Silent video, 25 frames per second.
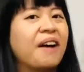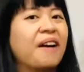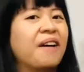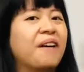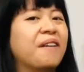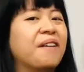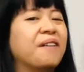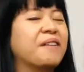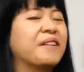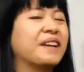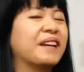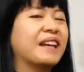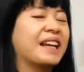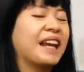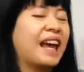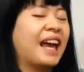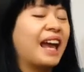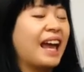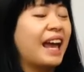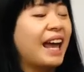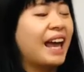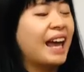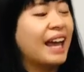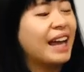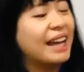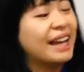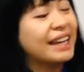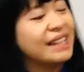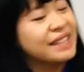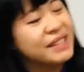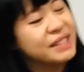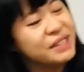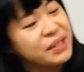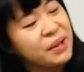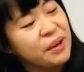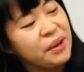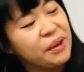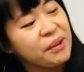Okay,
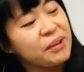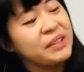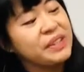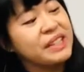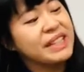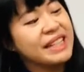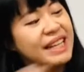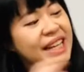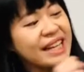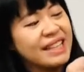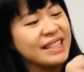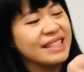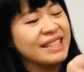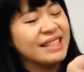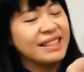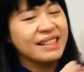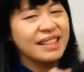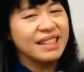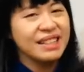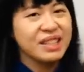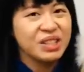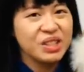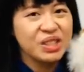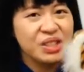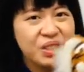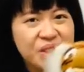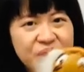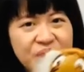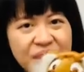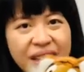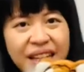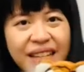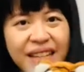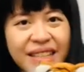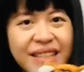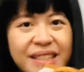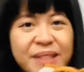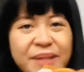so yes, let's do
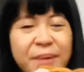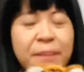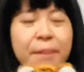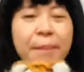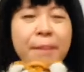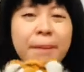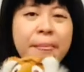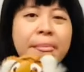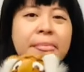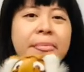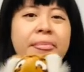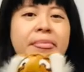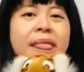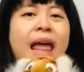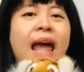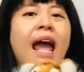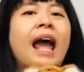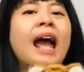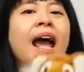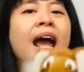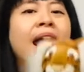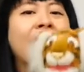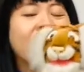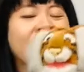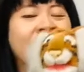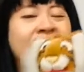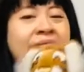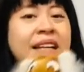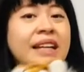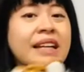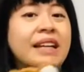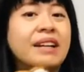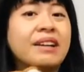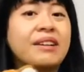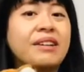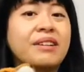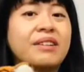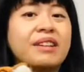this.
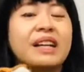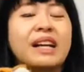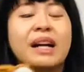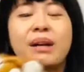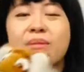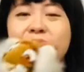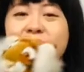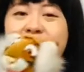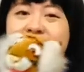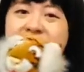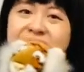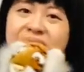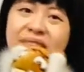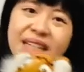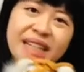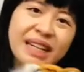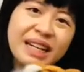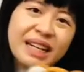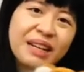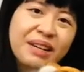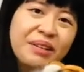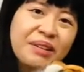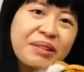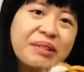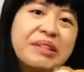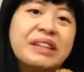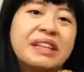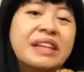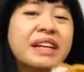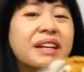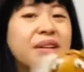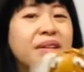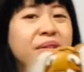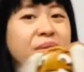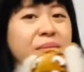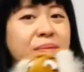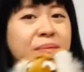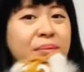Here comes the new
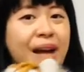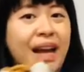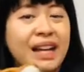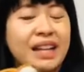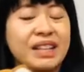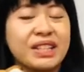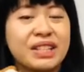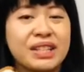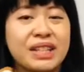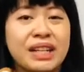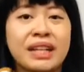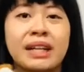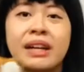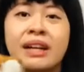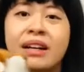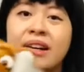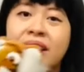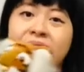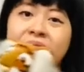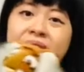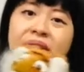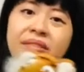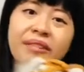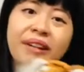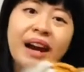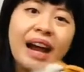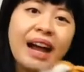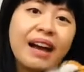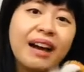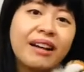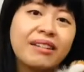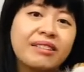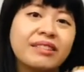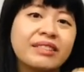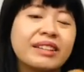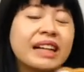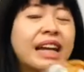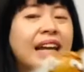year marching
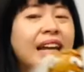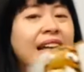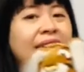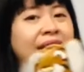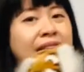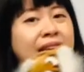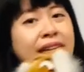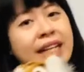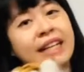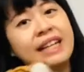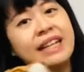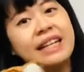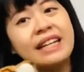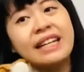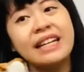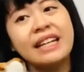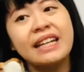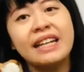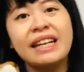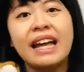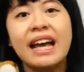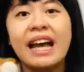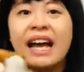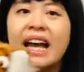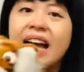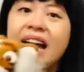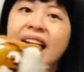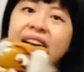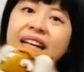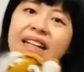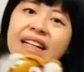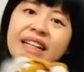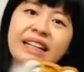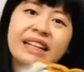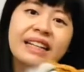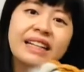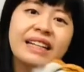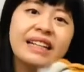around,
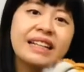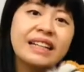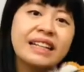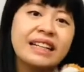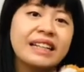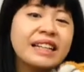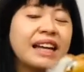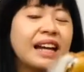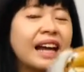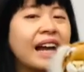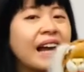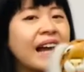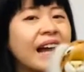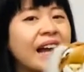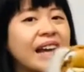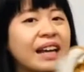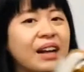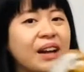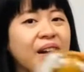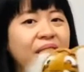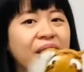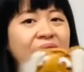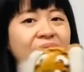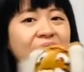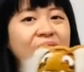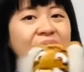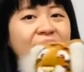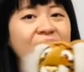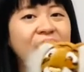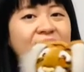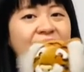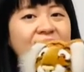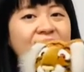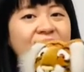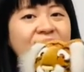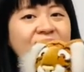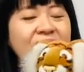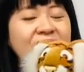
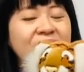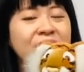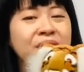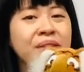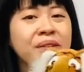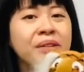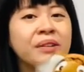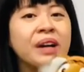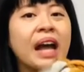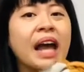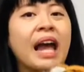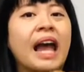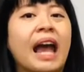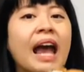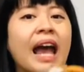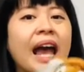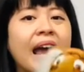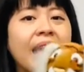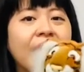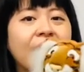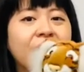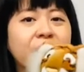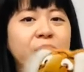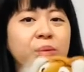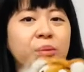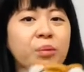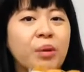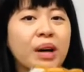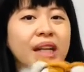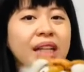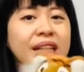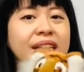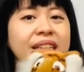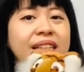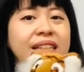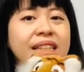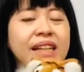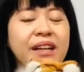E-I-E-I-O. And
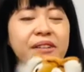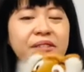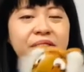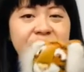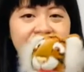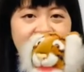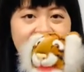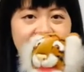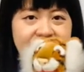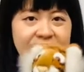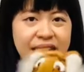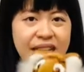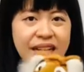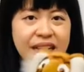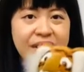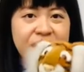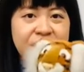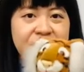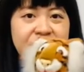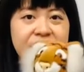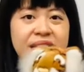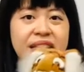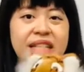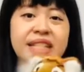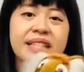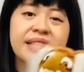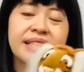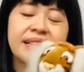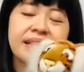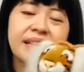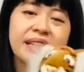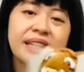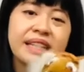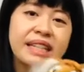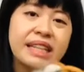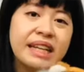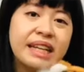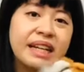one of the years is
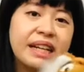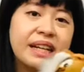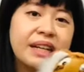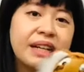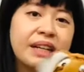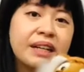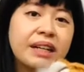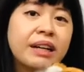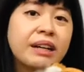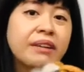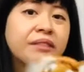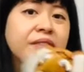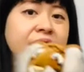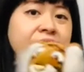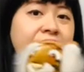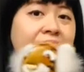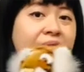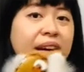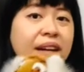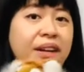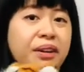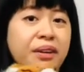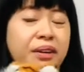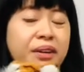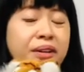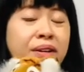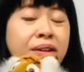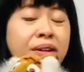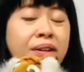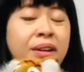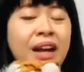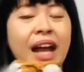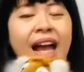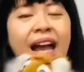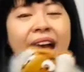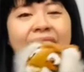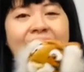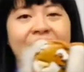the year of
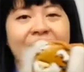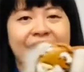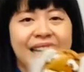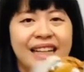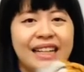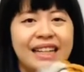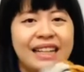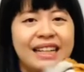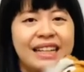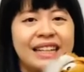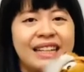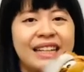tiger, E-I-E-I-O.